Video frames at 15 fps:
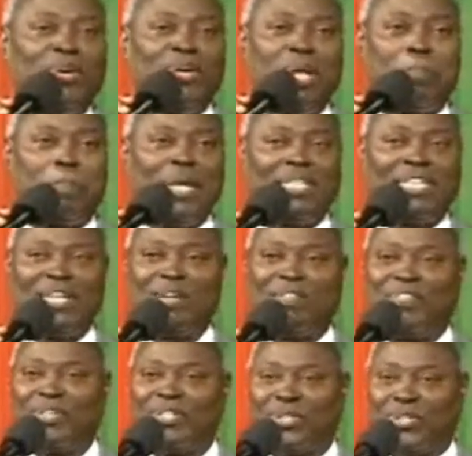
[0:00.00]
you repented
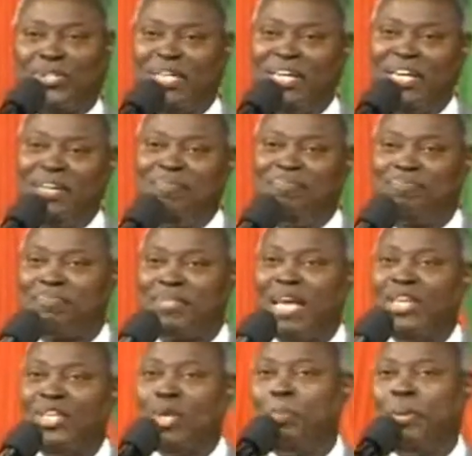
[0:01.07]
of your sin.
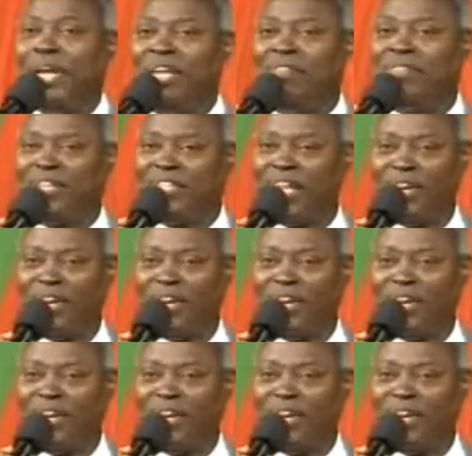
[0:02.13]
You believed on the